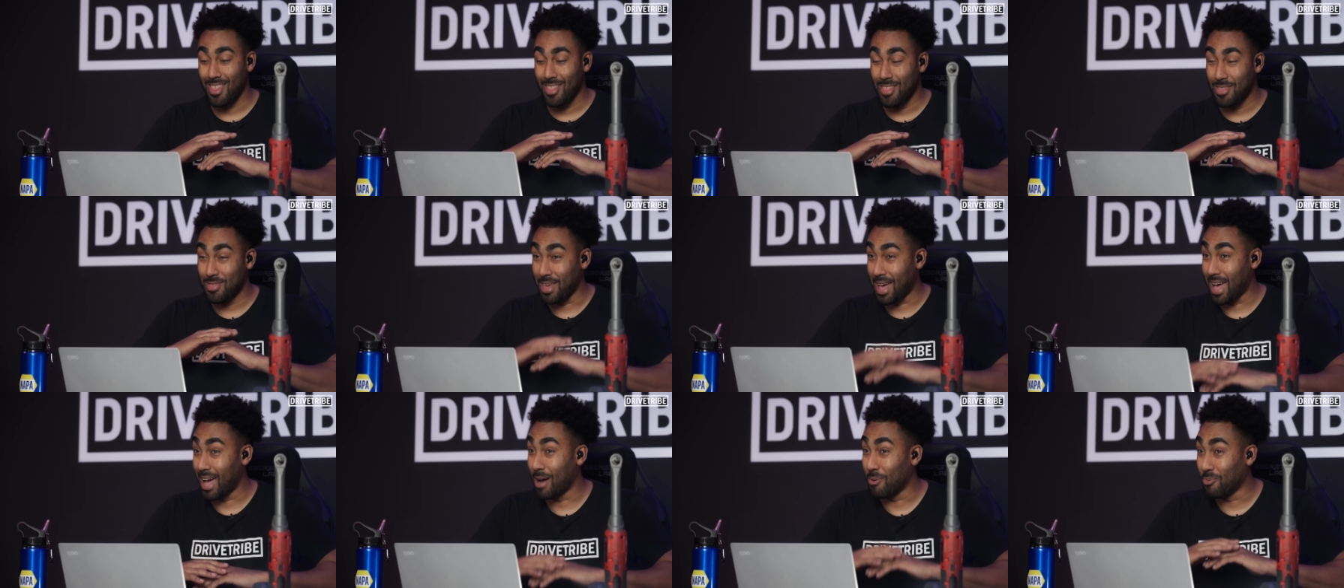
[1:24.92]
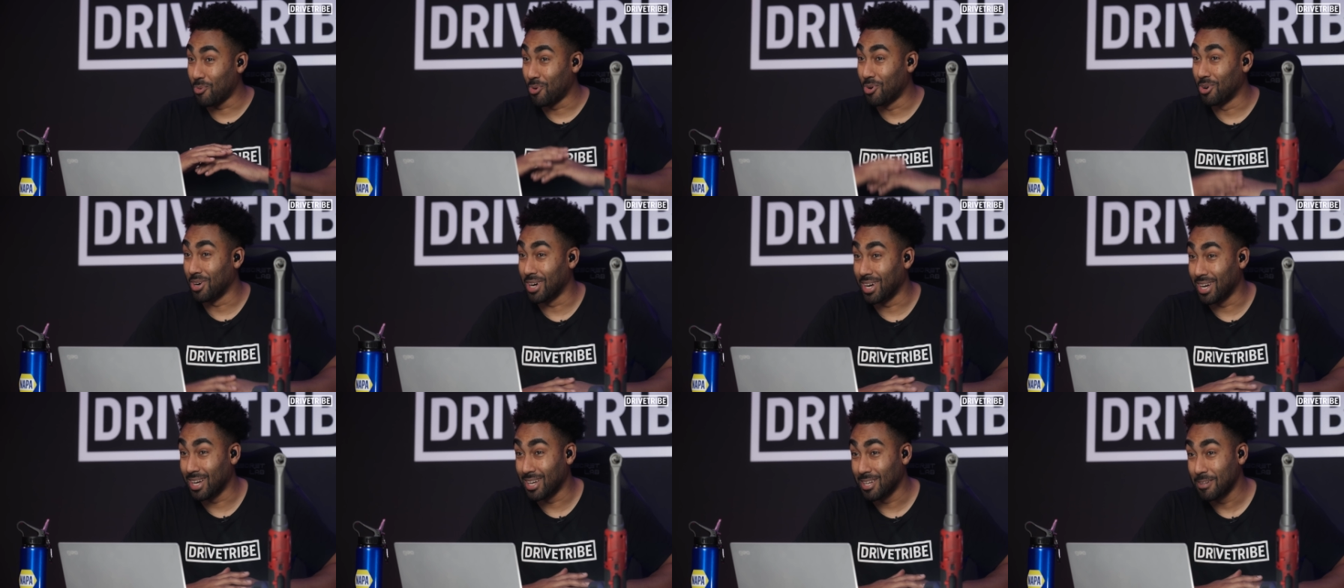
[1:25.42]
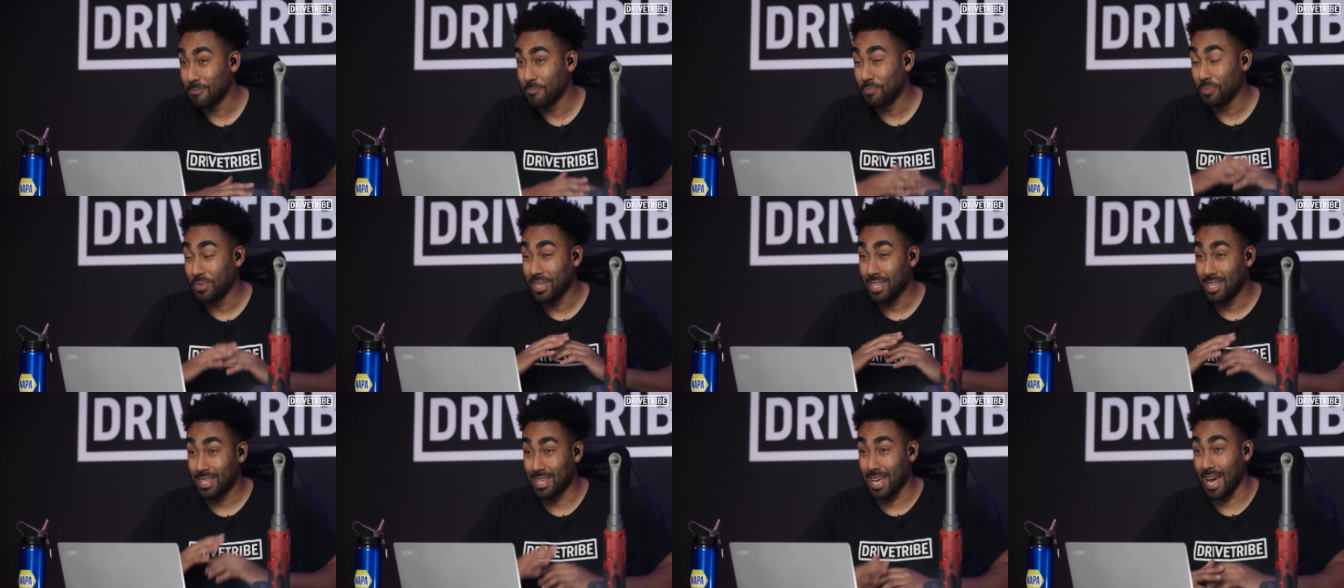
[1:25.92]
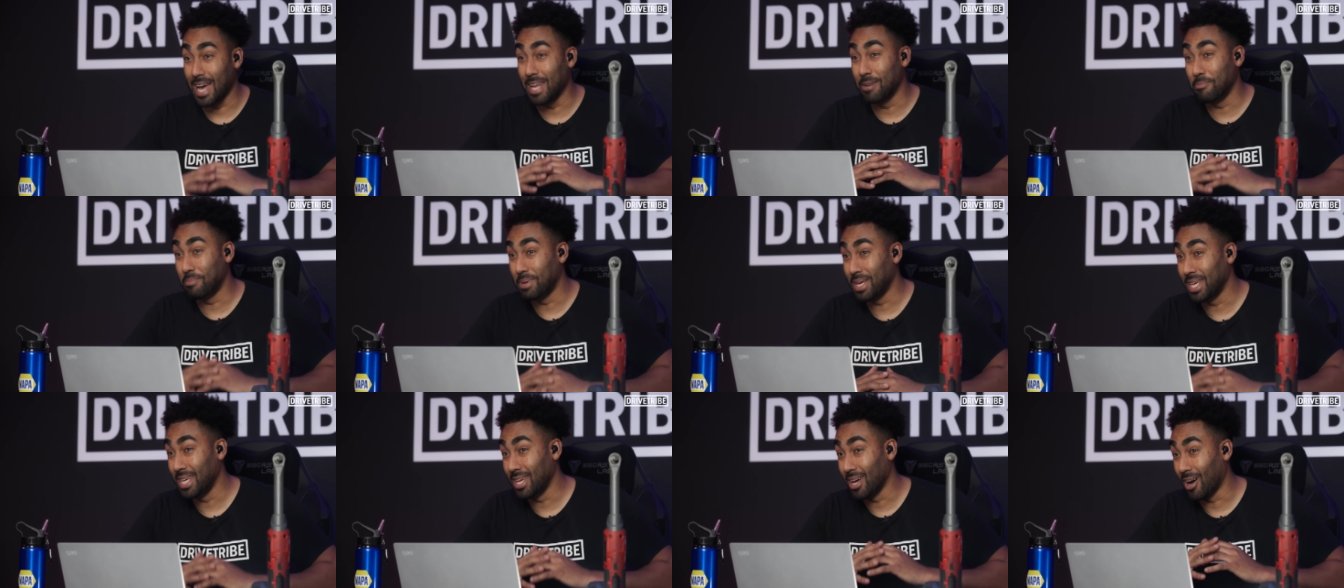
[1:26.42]
That water can
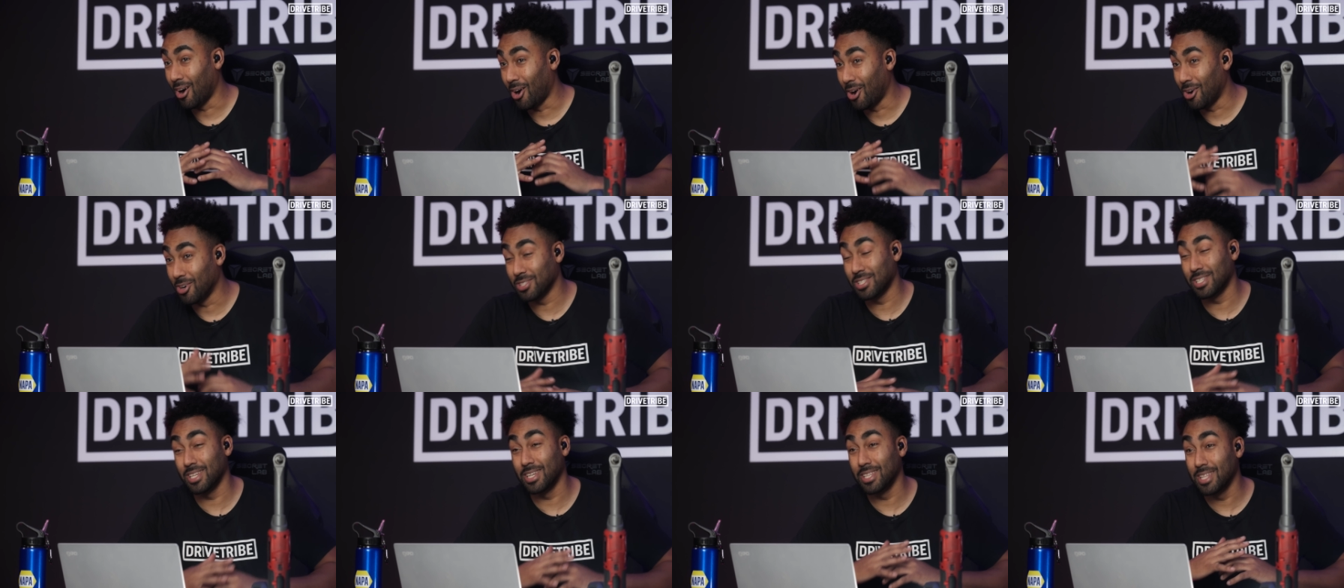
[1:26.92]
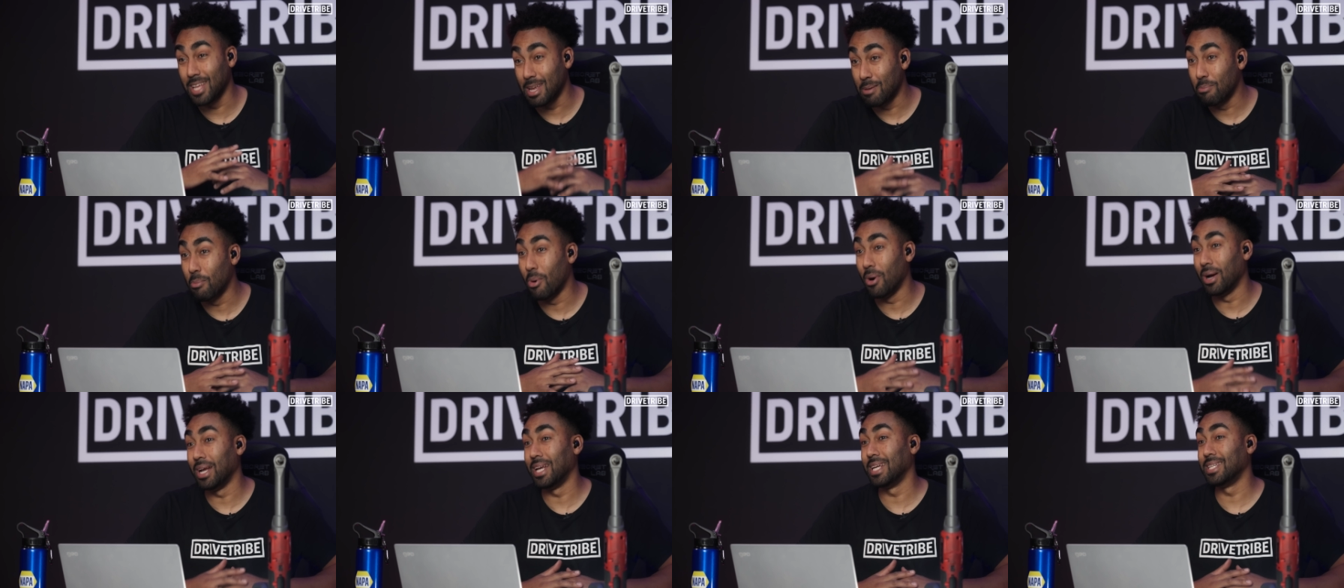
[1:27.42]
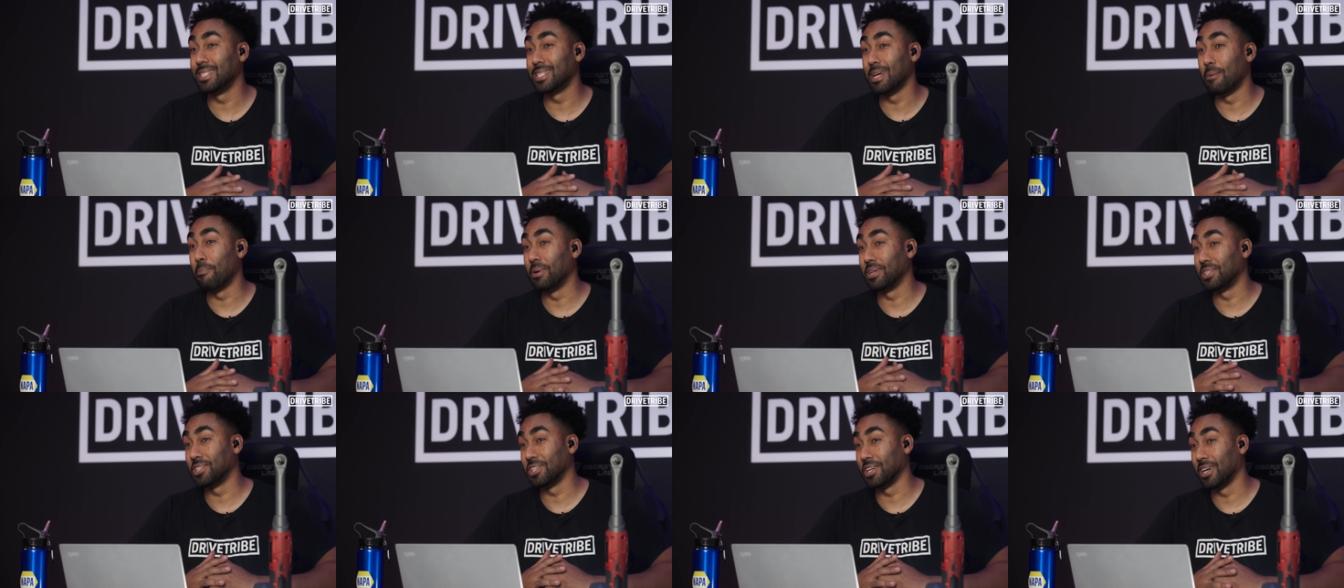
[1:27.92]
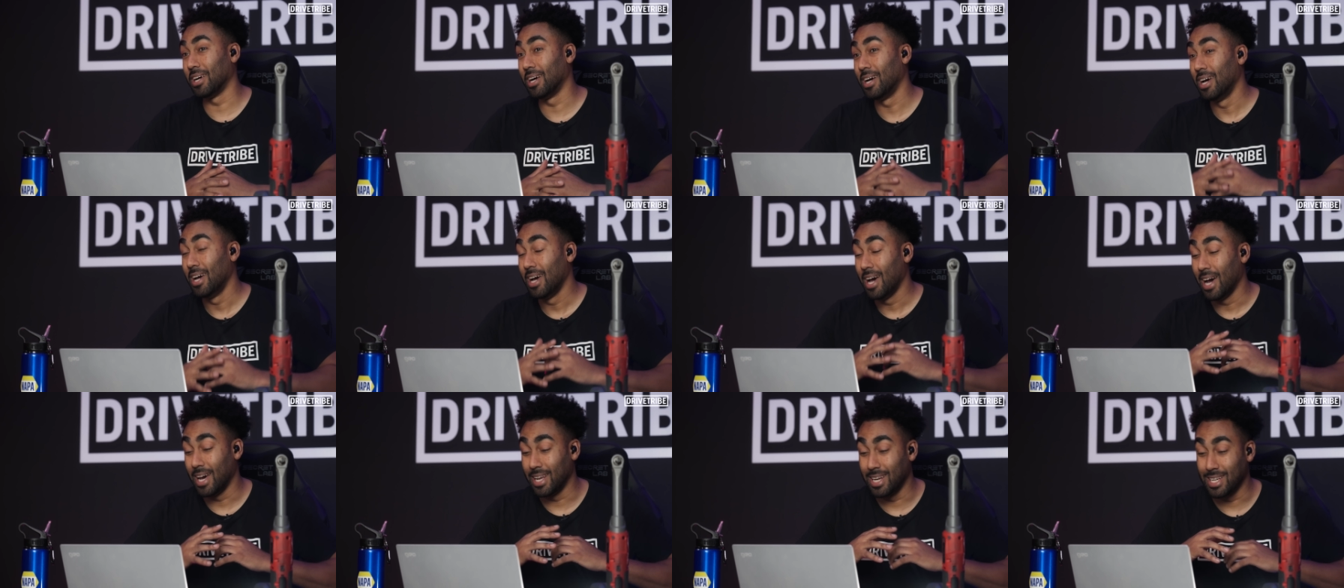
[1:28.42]
be hotter than boiling temperature.
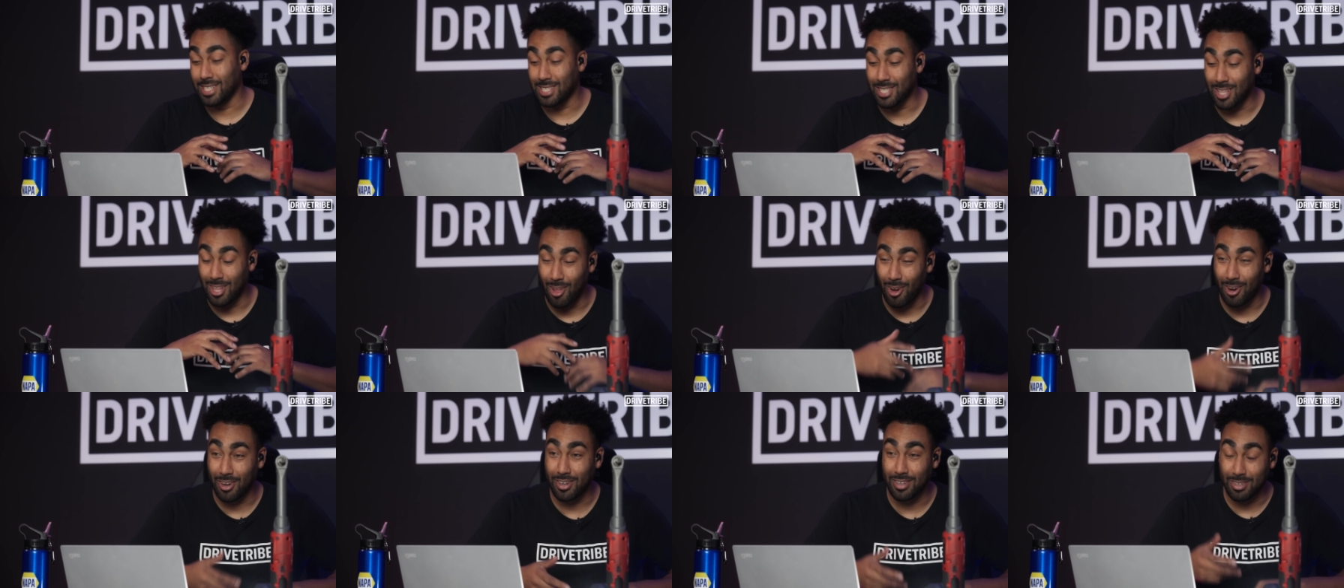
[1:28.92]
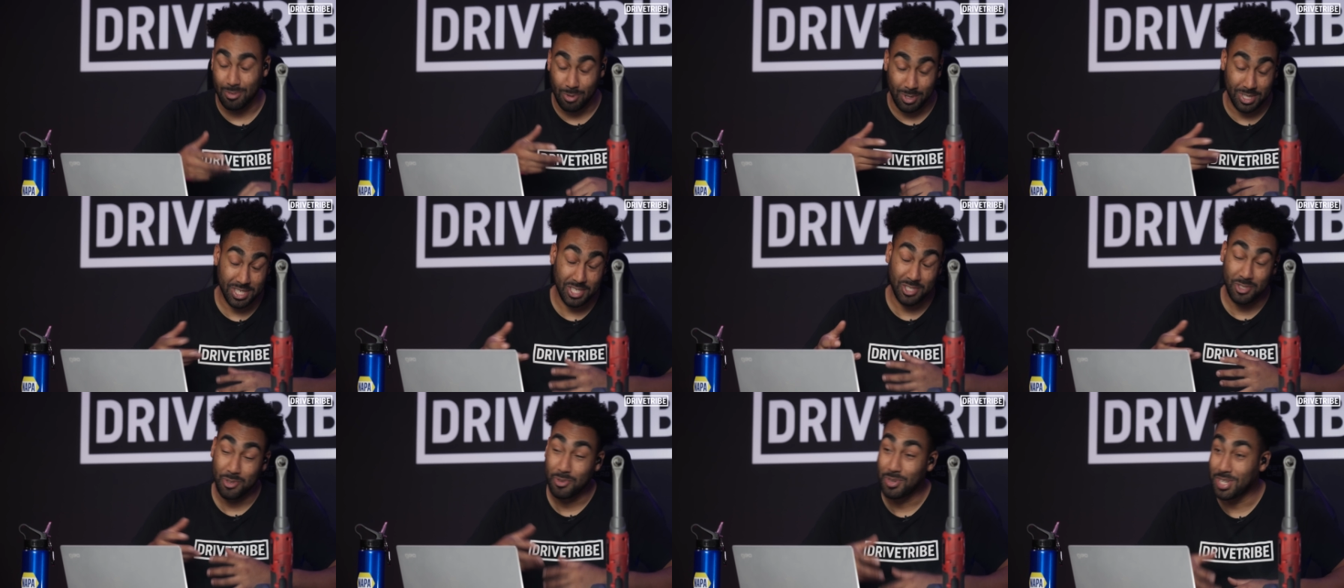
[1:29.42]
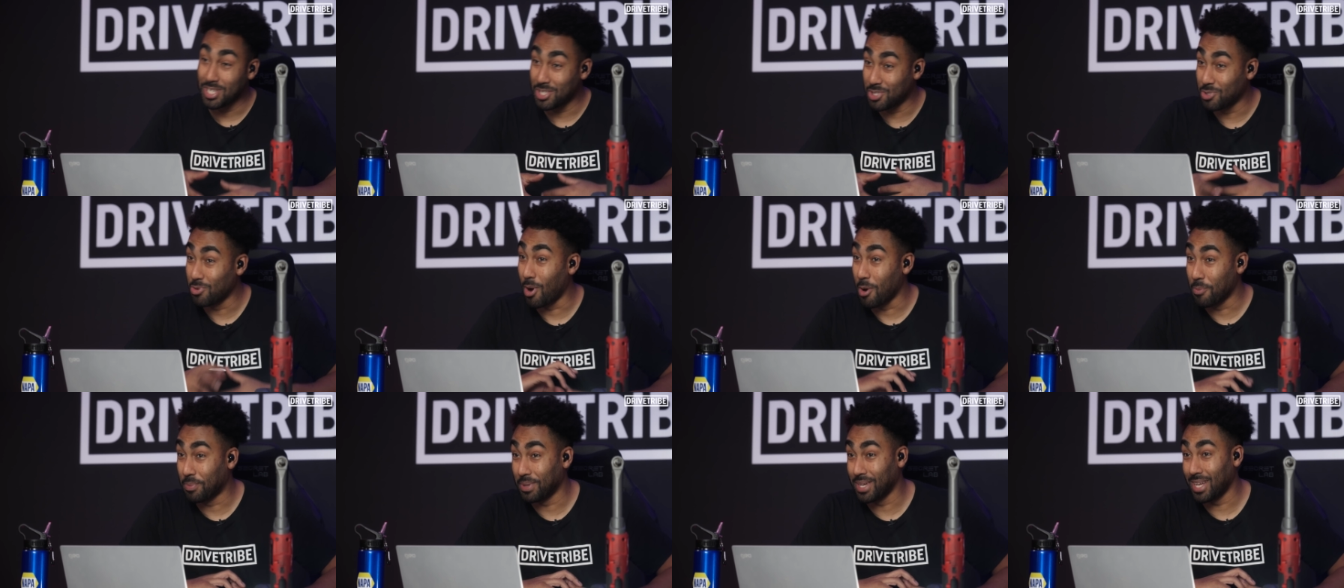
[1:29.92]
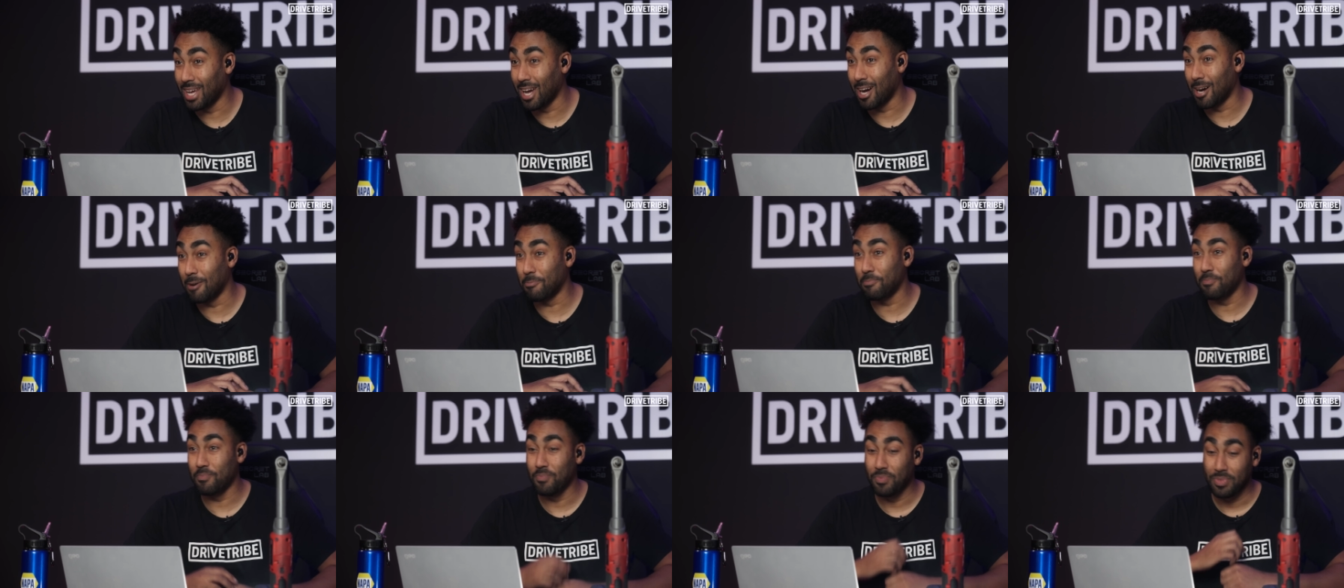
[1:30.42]
And as soon as you open it
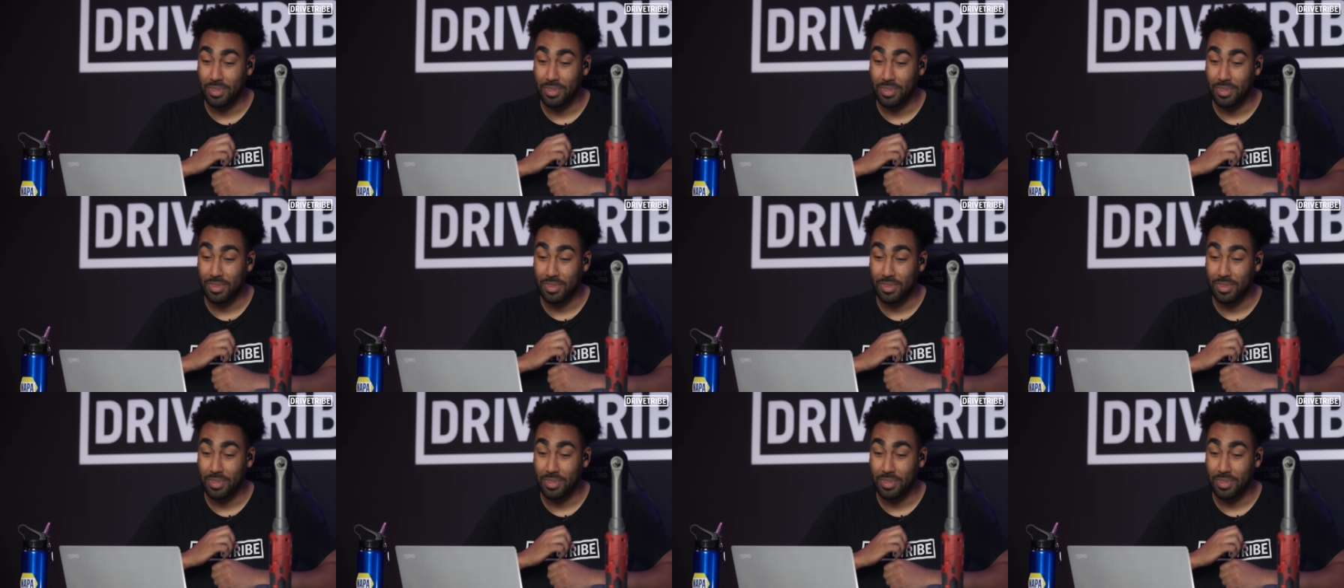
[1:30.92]
up,